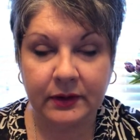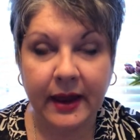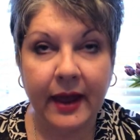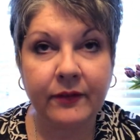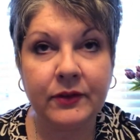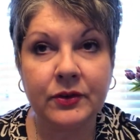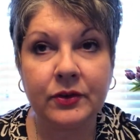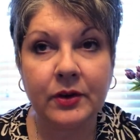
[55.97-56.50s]

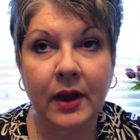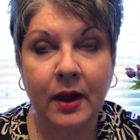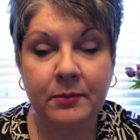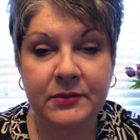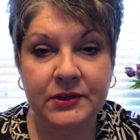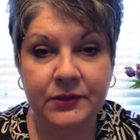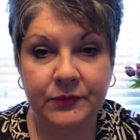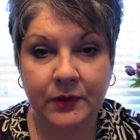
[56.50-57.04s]
Lavender
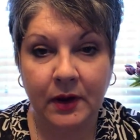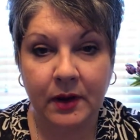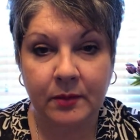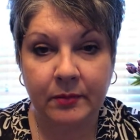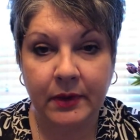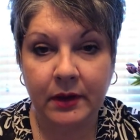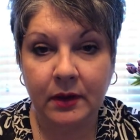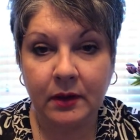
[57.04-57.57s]
comes
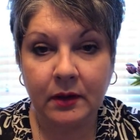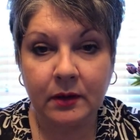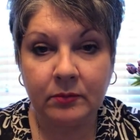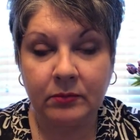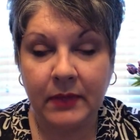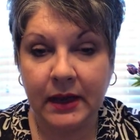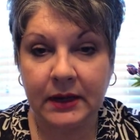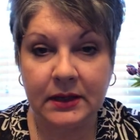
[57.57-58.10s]
from
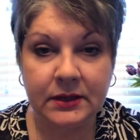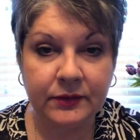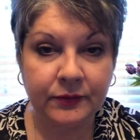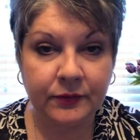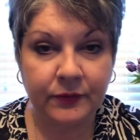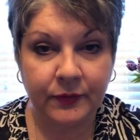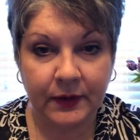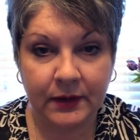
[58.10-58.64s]
many
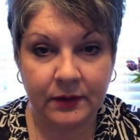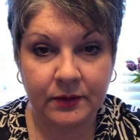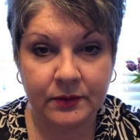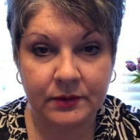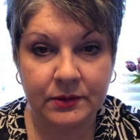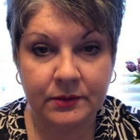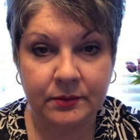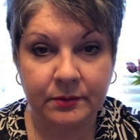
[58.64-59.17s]
different
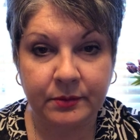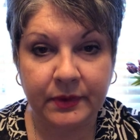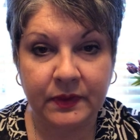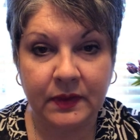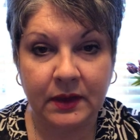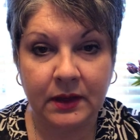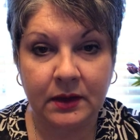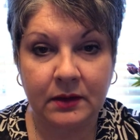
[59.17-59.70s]
fields
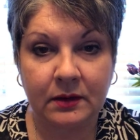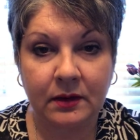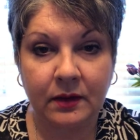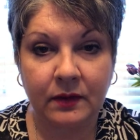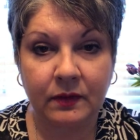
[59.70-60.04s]
within